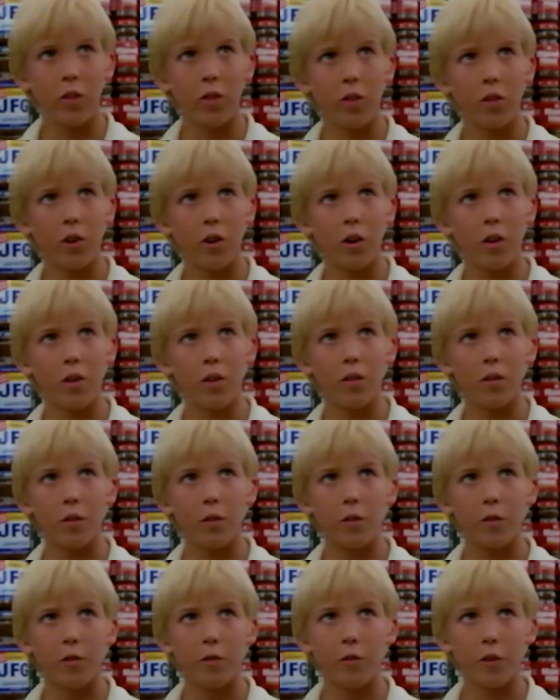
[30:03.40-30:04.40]
he's talking with
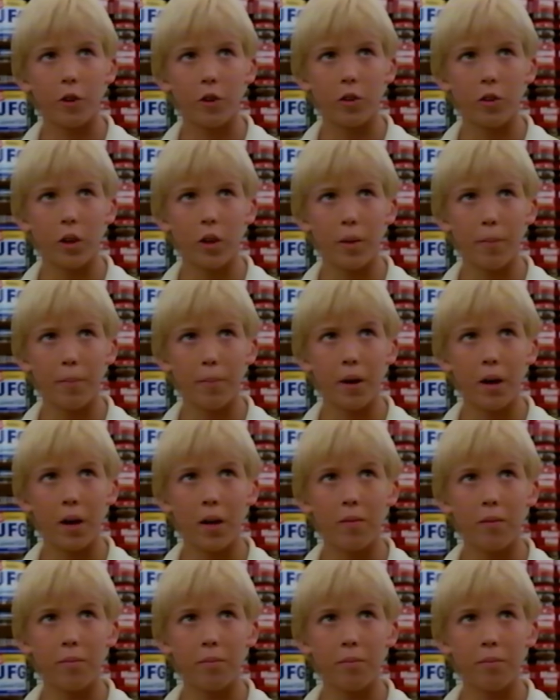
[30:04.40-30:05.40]
his son in the grocery store.
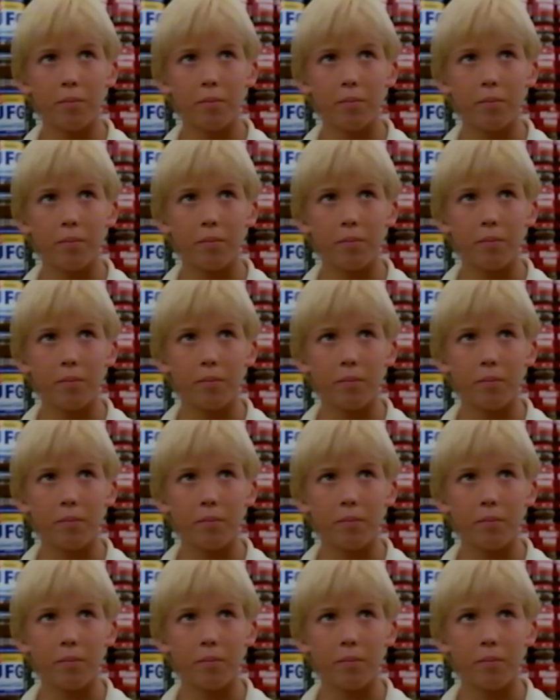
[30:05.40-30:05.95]
Yeah. Yeah. You